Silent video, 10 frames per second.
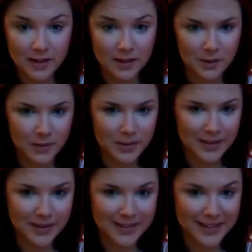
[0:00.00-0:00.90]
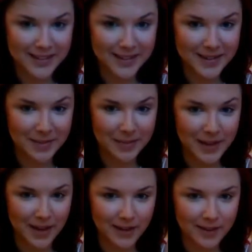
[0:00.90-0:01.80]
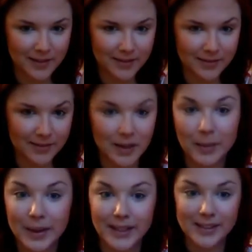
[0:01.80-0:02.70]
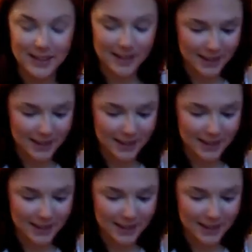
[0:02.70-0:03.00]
Oops, this awesome thing, the best.